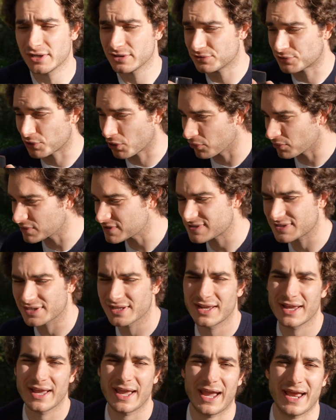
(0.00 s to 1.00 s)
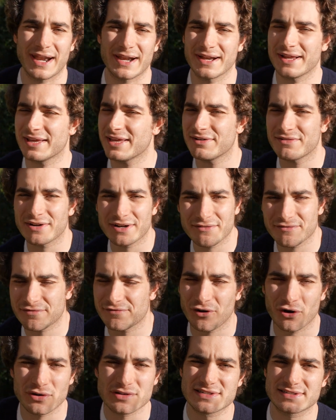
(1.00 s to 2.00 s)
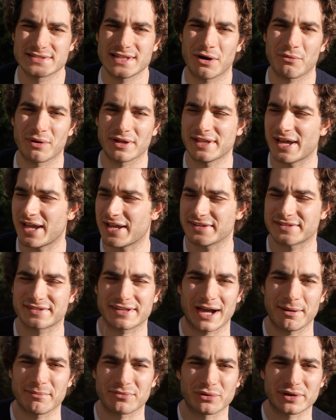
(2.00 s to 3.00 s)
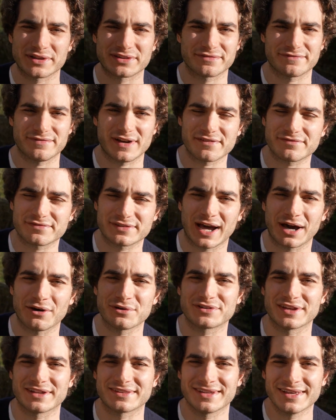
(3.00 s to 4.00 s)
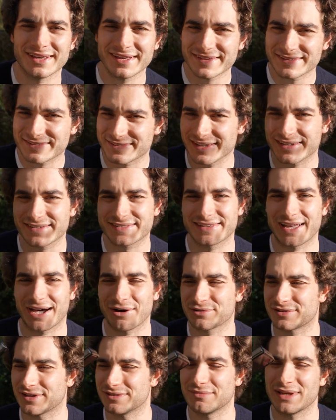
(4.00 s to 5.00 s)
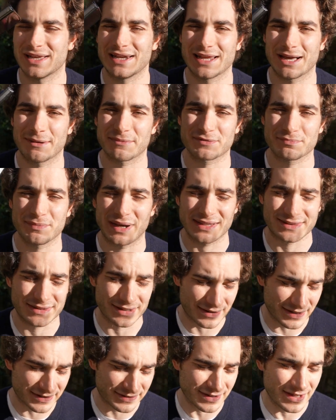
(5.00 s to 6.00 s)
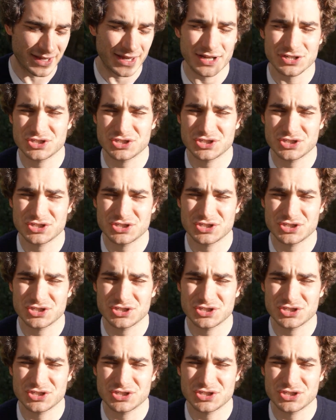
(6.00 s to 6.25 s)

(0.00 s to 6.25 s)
drones, and even phones nowadays come with 5,000, 6,000 milliamps batteries,